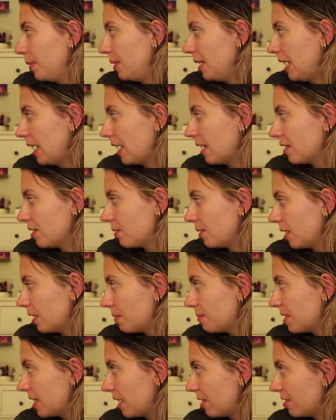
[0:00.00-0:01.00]
Booney, do you want to
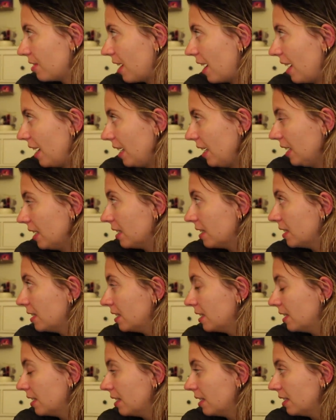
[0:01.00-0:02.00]
come say goodnight?
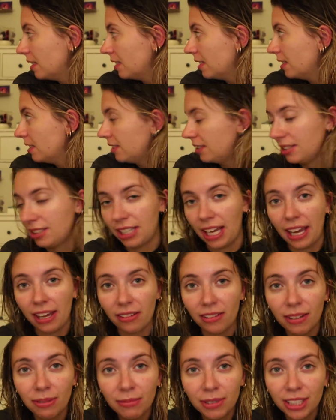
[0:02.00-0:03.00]
Does
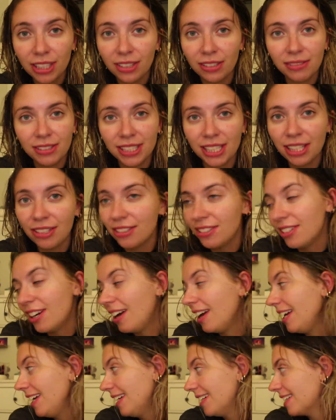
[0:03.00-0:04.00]
Caitlin want to come say
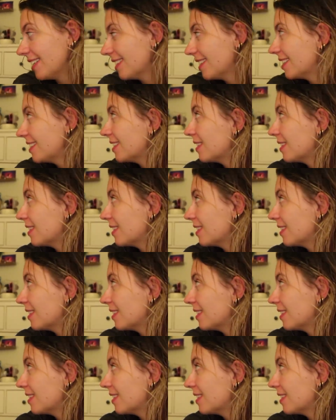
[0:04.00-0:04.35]
goodnight?